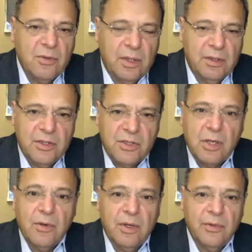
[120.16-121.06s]
on and
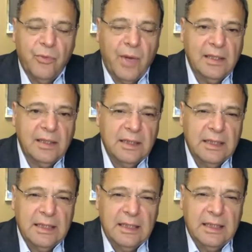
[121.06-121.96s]
so on. When
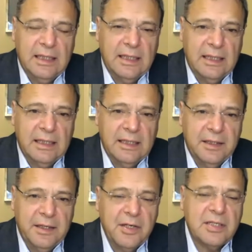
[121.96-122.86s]

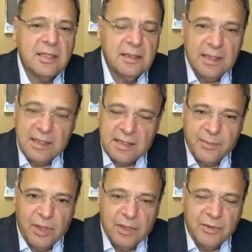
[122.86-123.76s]
recently
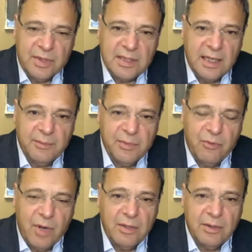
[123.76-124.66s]
somebody was telling me,
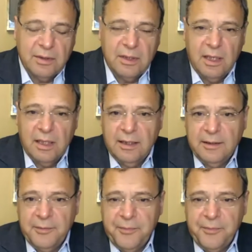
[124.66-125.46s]
well, a